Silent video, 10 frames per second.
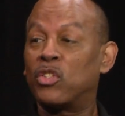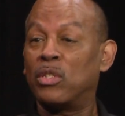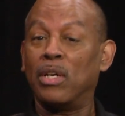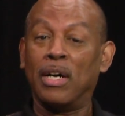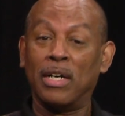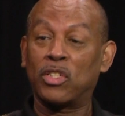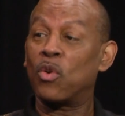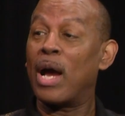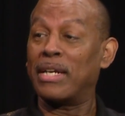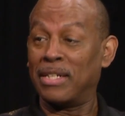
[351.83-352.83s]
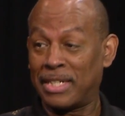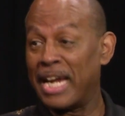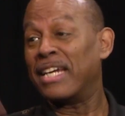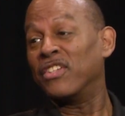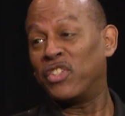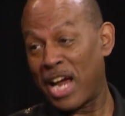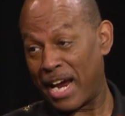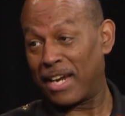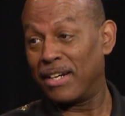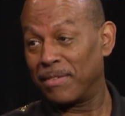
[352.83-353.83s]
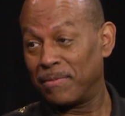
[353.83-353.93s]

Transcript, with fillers: Okay. uh, tried to take his jacket